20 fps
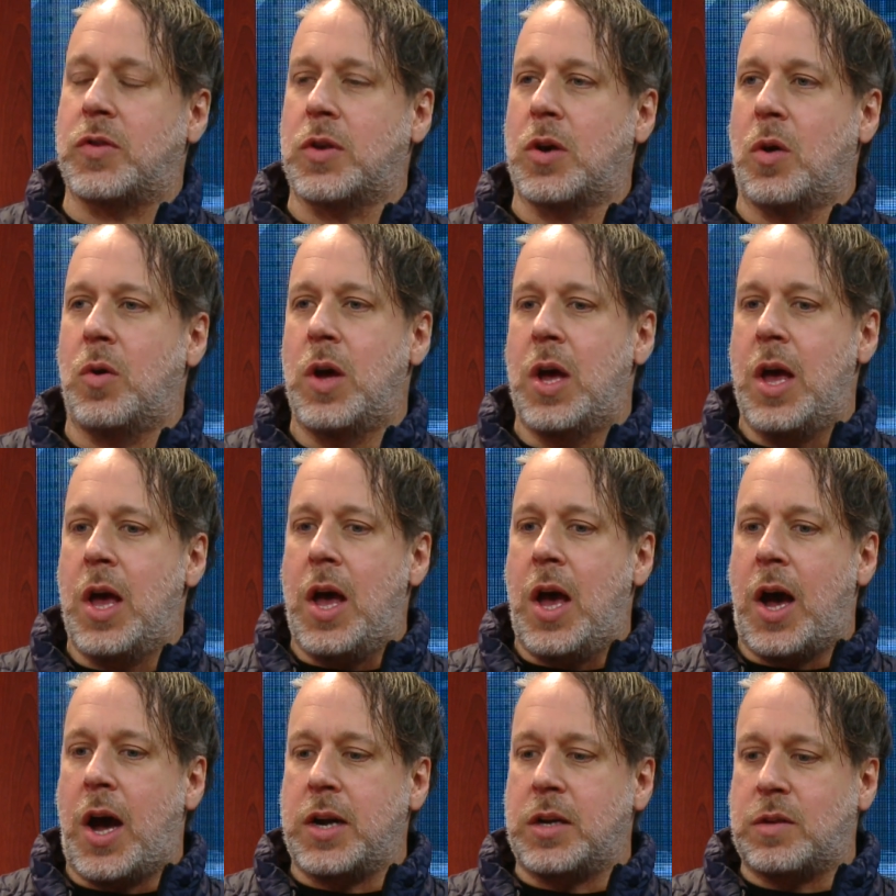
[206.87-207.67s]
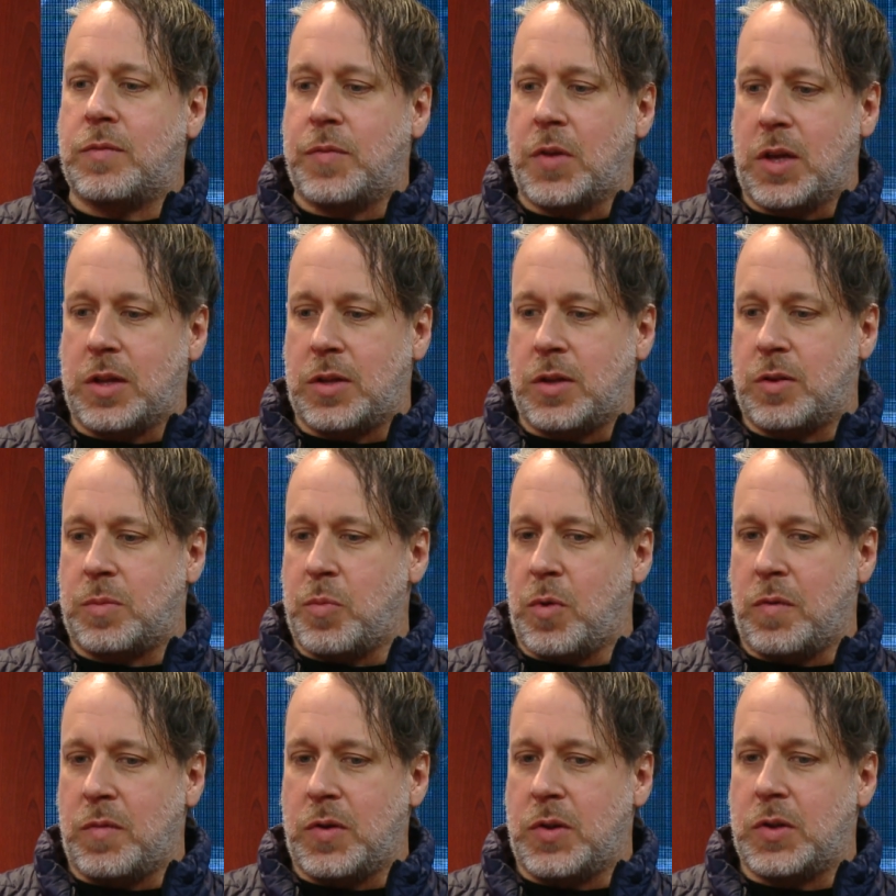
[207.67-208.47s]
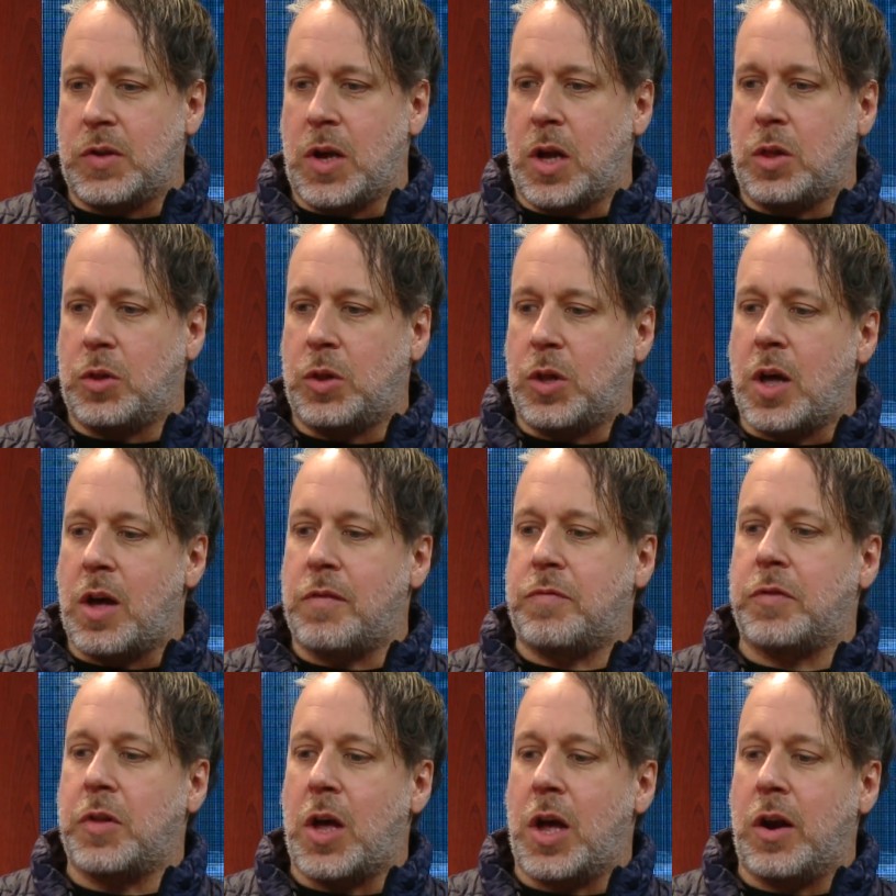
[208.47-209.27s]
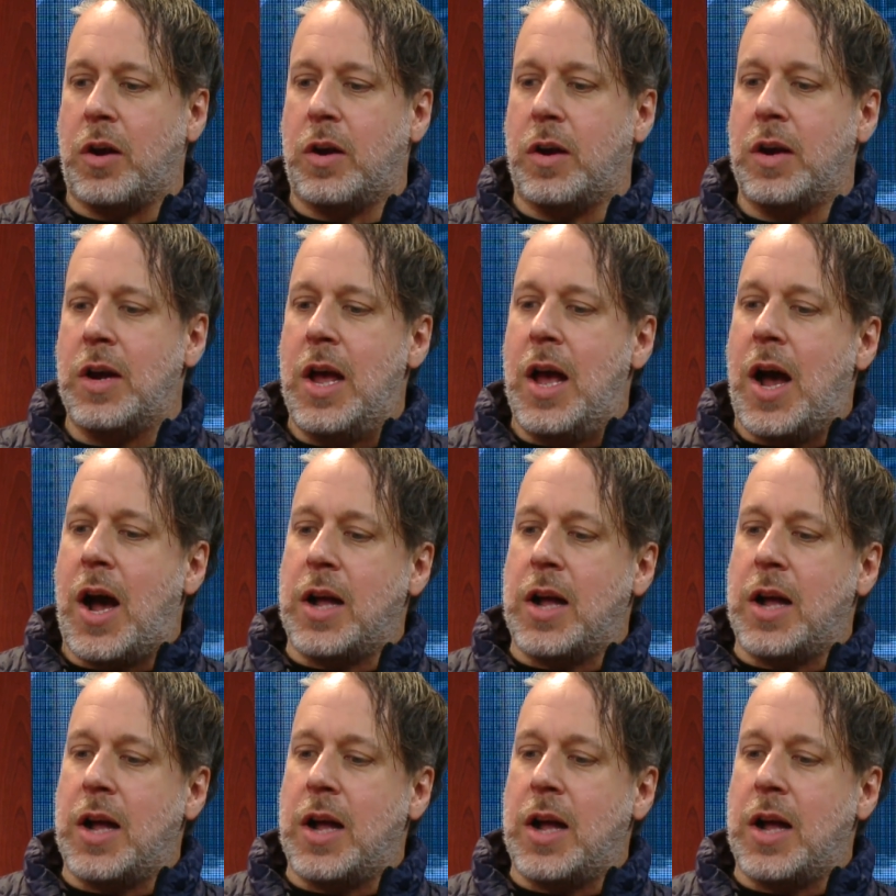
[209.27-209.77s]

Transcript: So I just feel like this movie's a love letter.